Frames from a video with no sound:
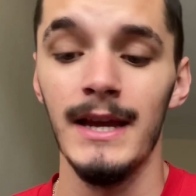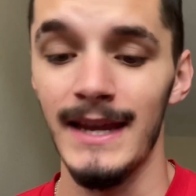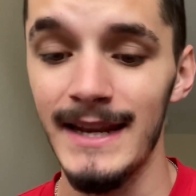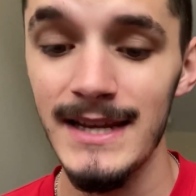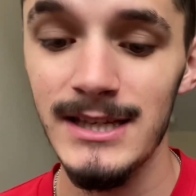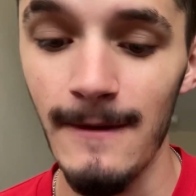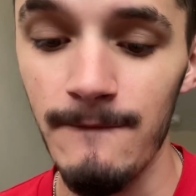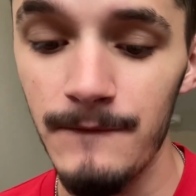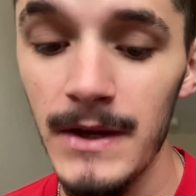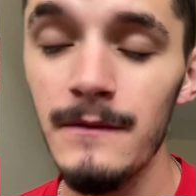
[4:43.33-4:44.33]
In his
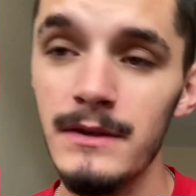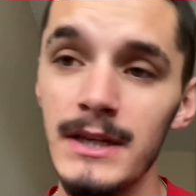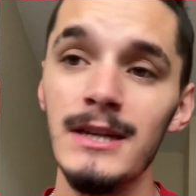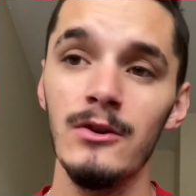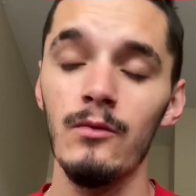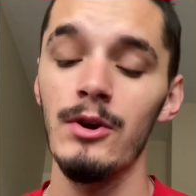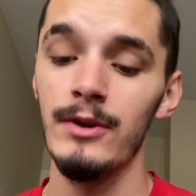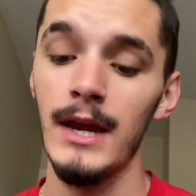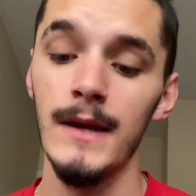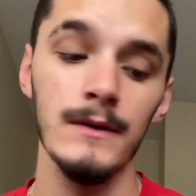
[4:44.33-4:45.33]
15 career
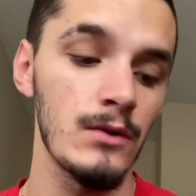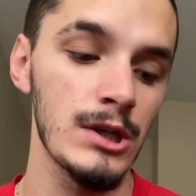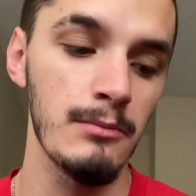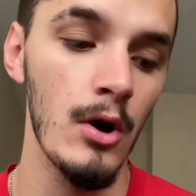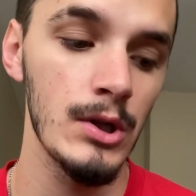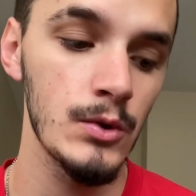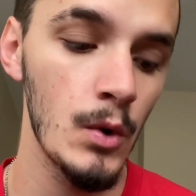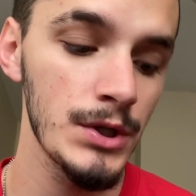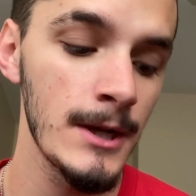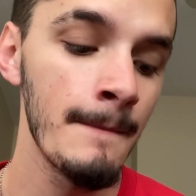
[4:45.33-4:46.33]
games versus Paul
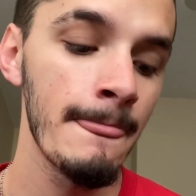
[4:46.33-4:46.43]
George,